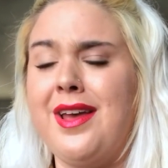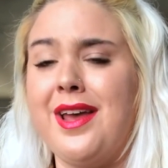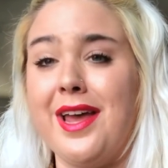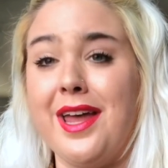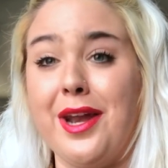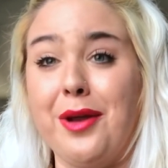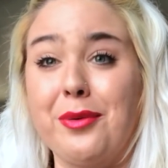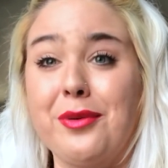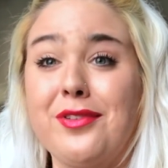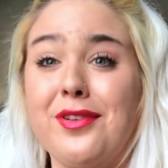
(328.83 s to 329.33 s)

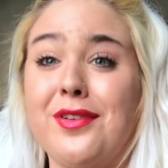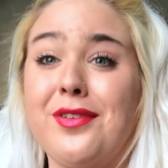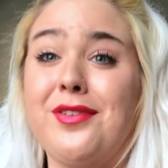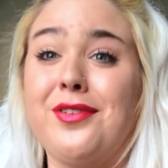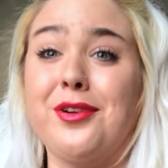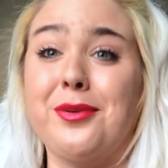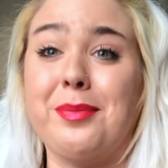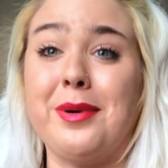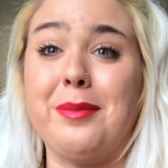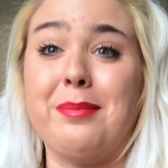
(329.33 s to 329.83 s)
and it was a
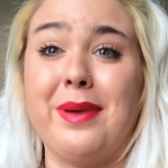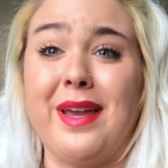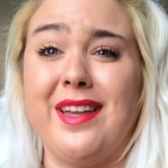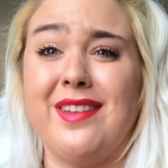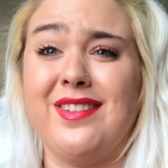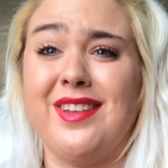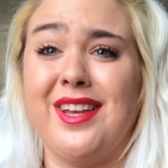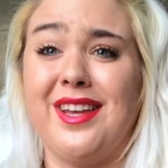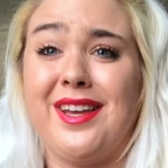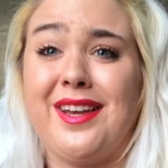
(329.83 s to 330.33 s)
super
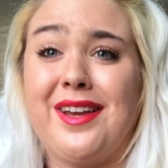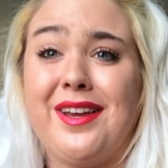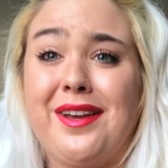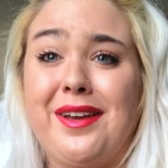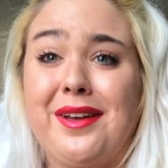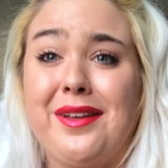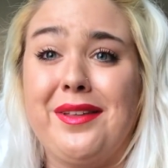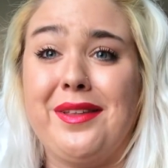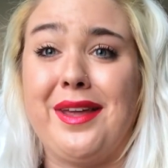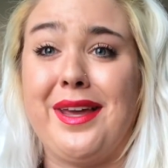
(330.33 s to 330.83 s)
basic
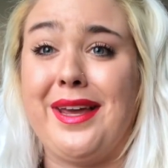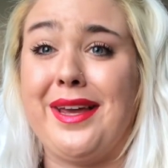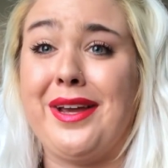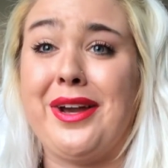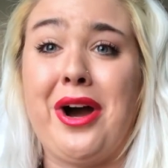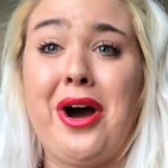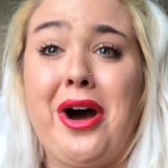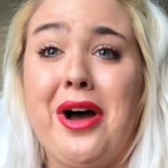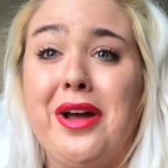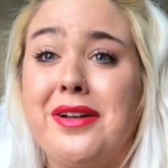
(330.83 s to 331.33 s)
like
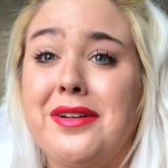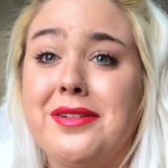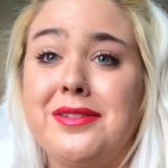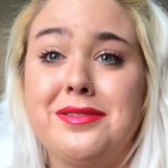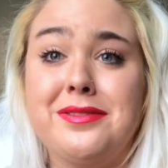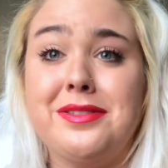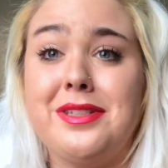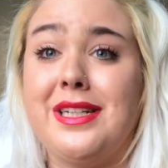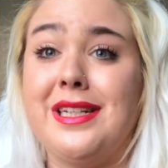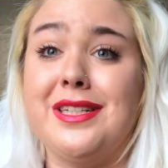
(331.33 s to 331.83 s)

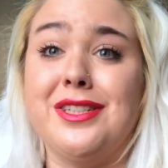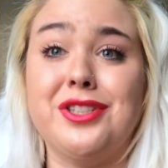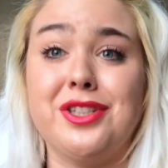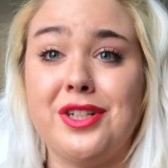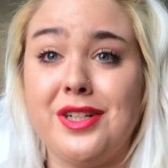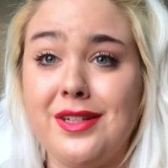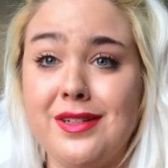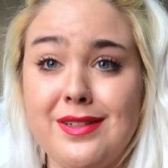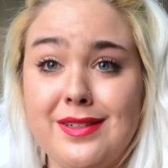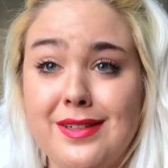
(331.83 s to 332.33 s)
cotton
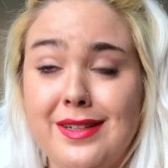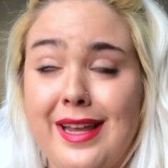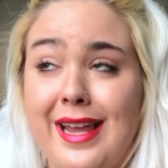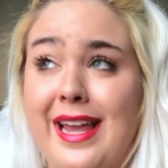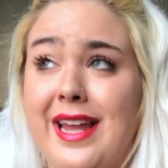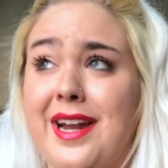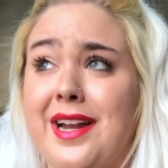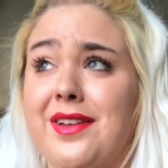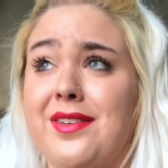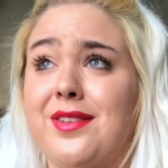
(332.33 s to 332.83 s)
t-shirt,
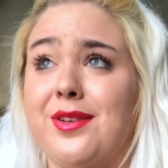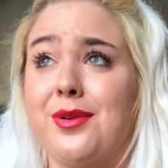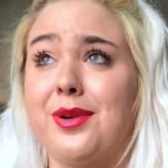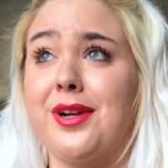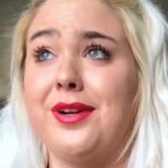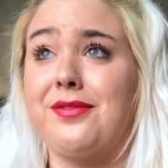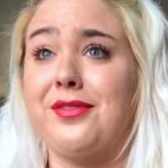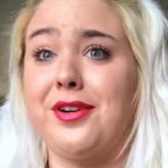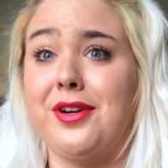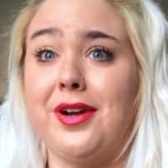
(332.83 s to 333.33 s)
and I sold
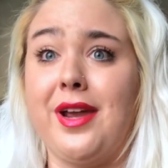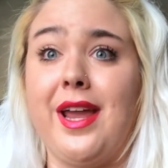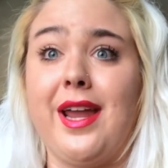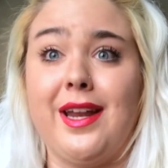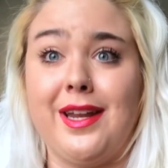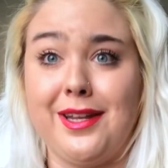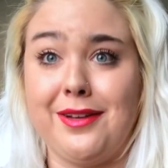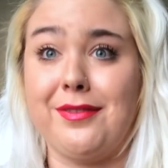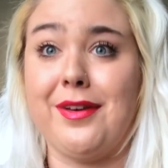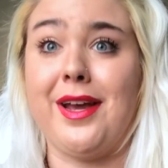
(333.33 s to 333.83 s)
it for
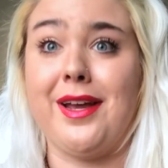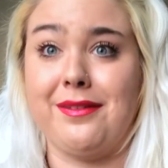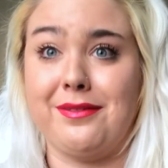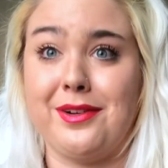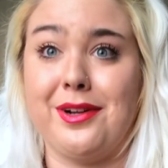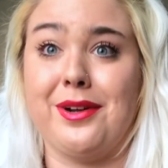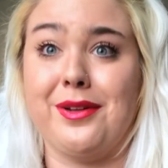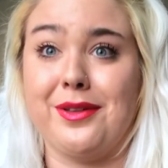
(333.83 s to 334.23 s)
$85.